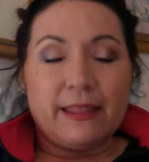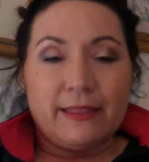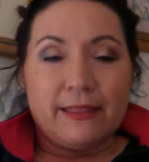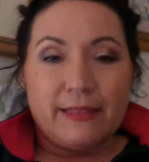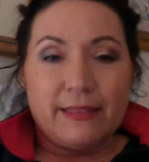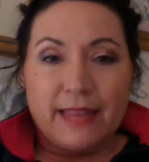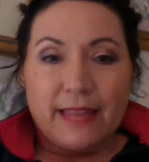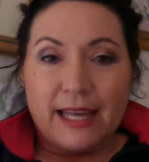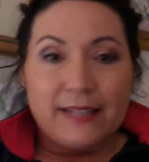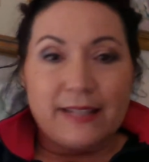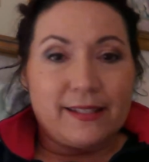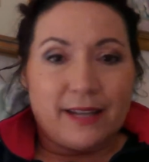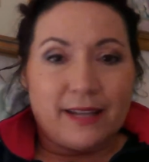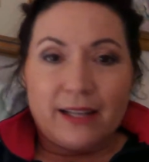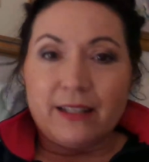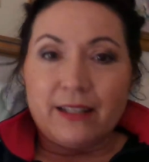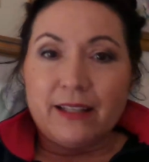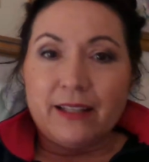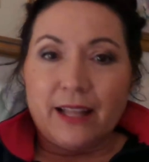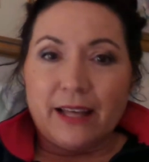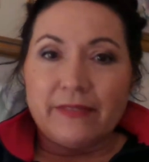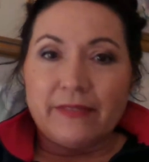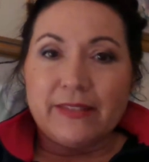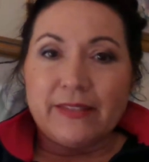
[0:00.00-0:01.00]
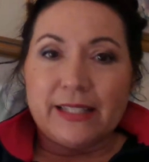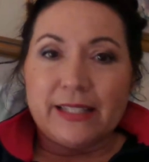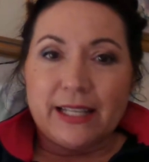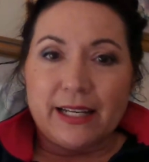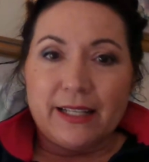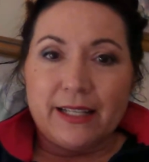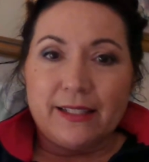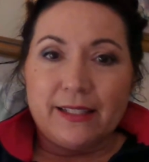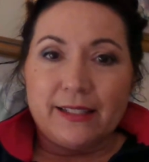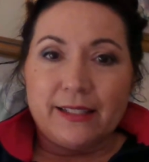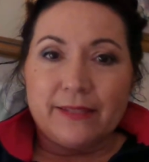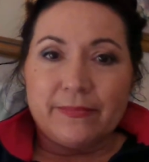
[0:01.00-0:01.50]
That is not a life
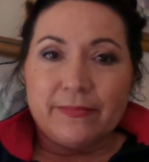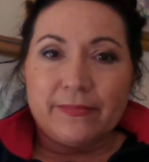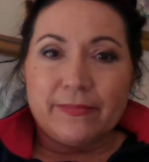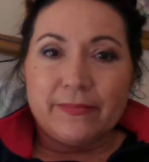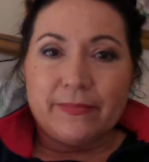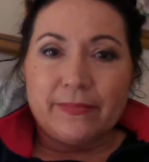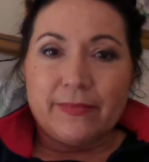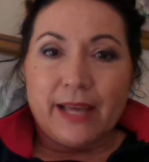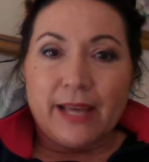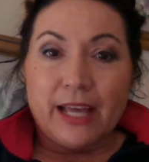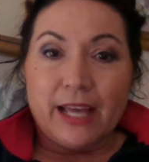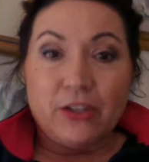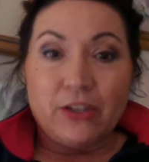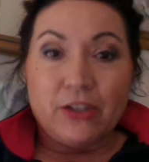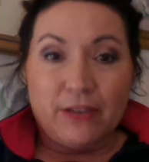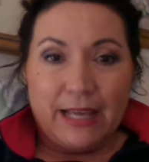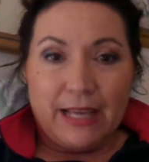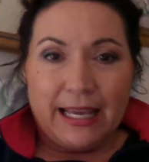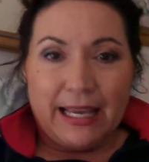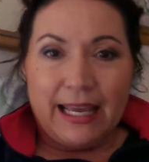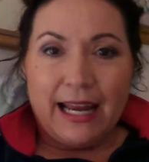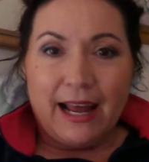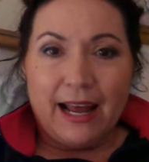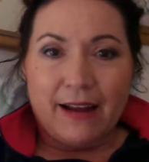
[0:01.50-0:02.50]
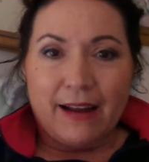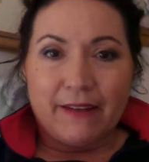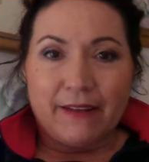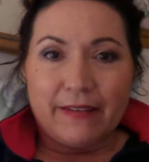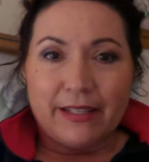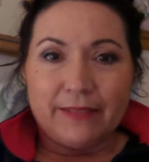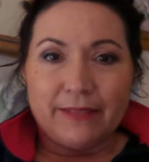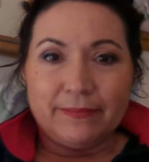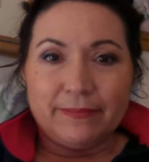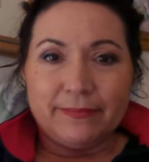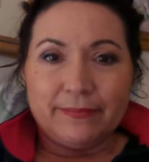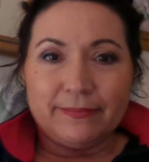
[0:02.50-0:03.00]
sentence, and you can get out of it.
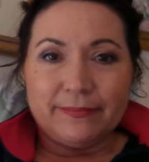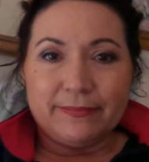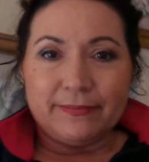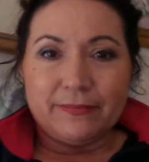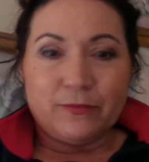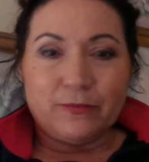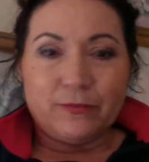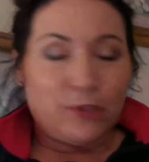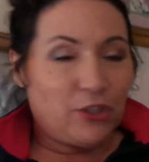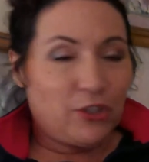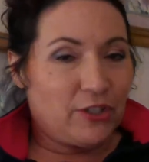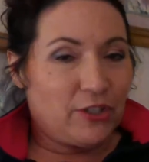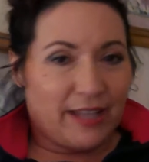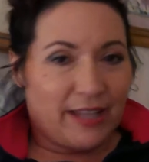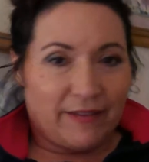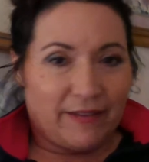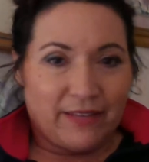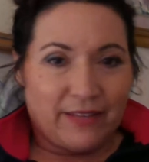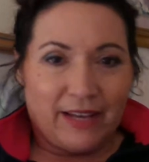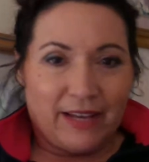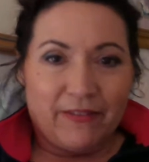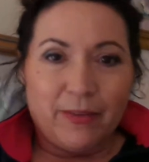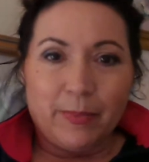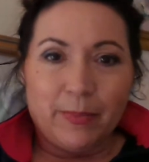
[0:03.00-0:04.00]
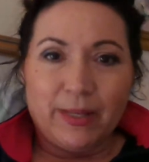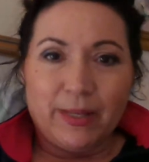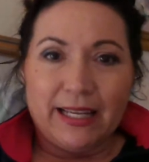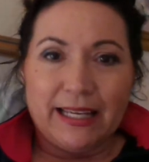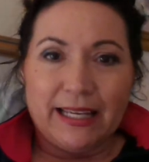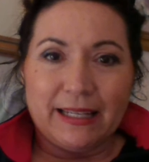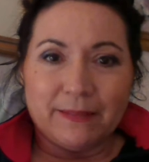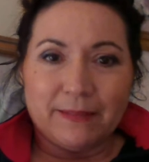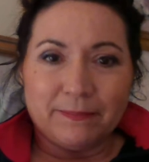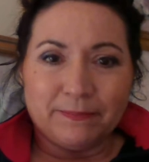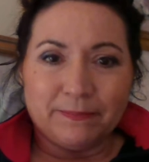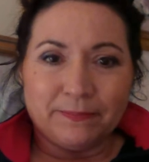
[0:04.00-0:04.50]
You just have to have a
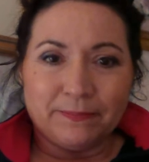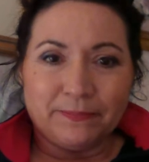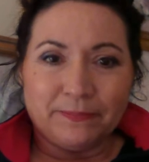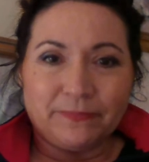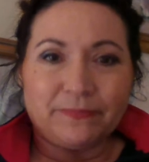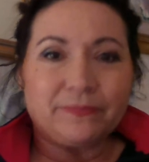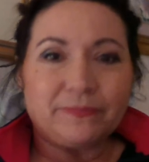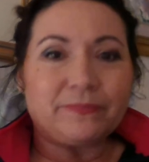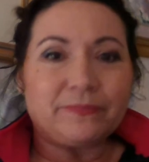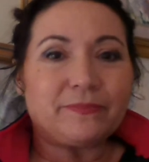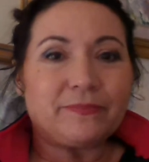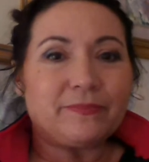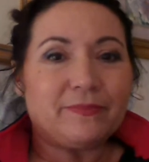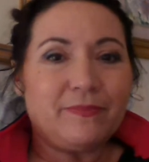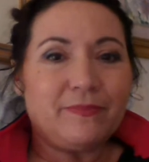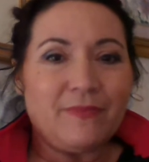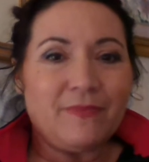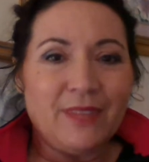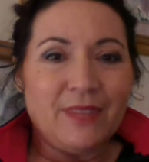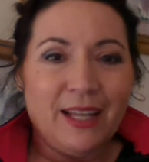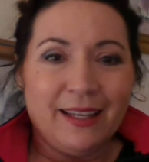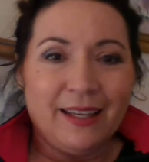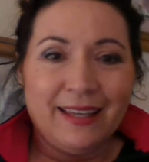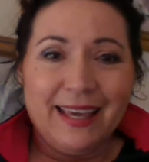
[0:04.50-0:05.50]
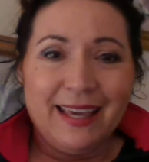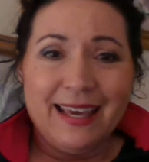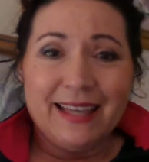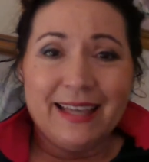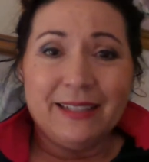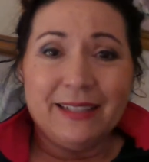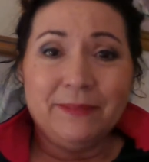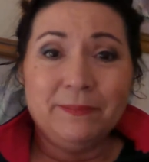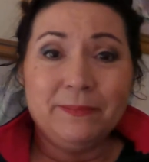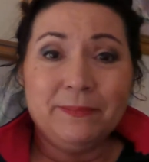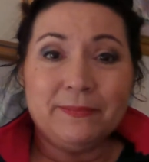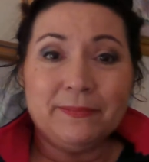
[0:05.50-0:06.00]
plan.
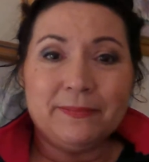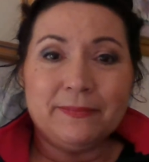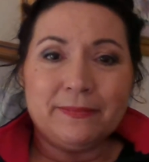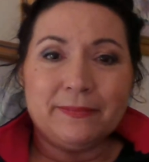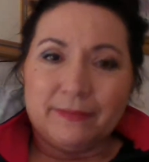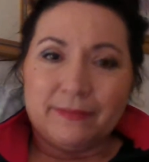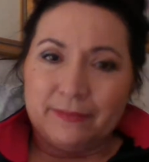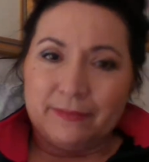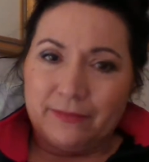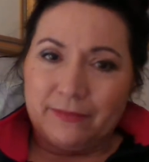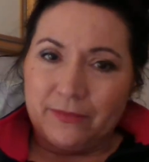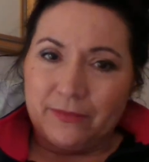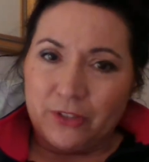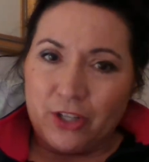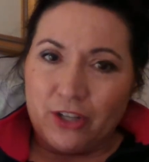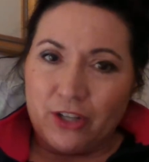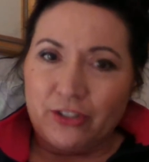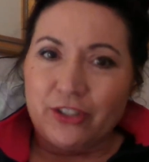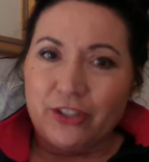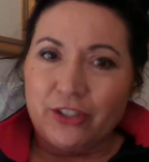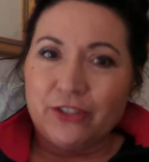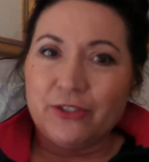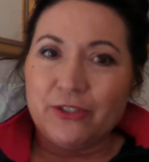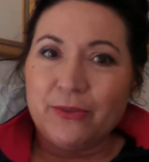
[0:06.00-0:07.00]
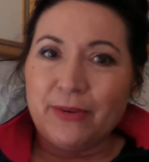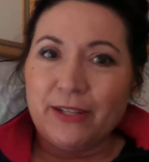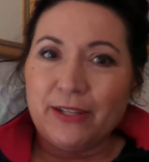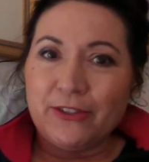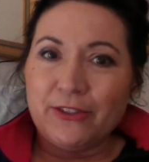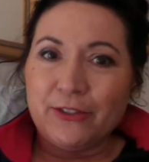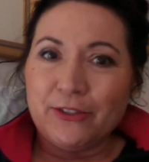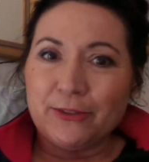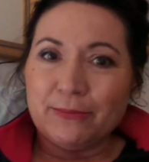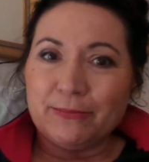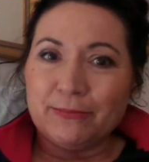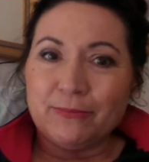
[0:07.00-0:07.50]
Again, talk to your
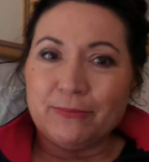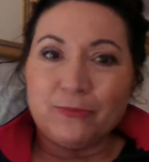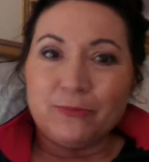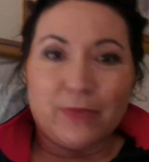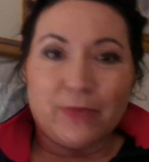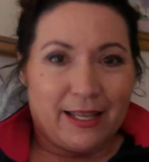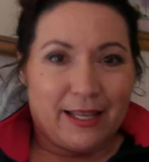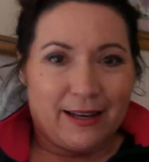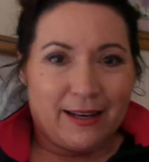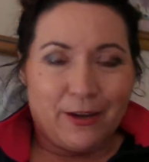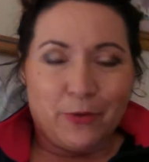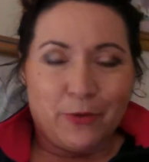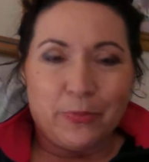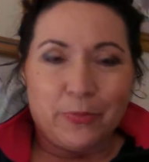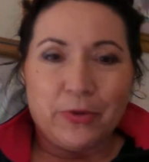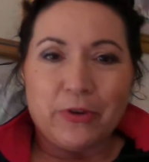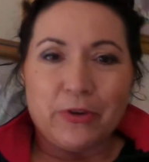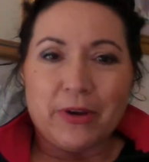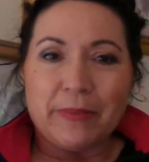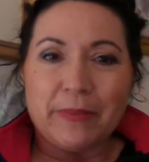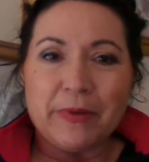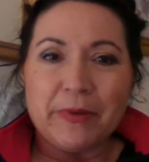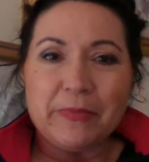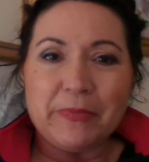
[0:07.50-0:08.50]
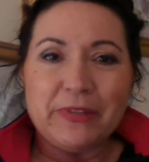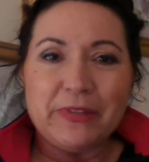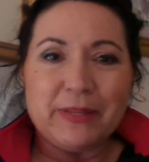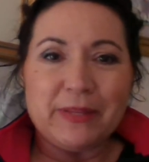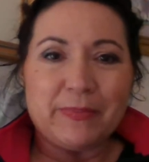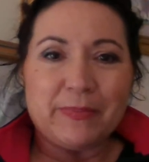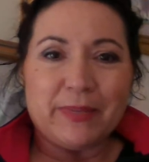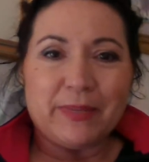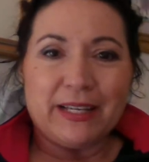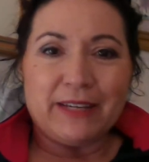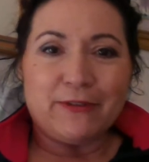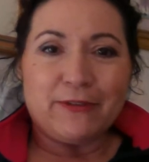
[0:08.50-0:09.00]
director. We can help you come up with a
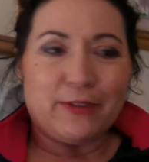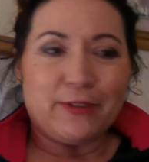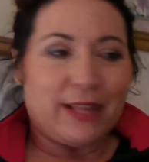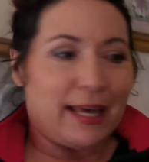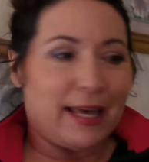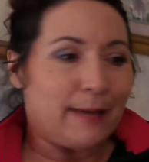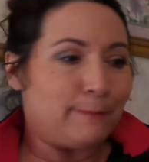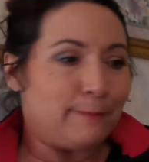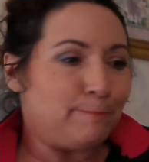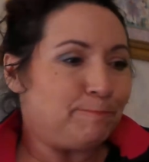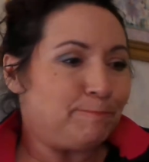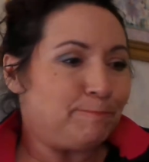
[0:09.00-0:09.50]
plan for that.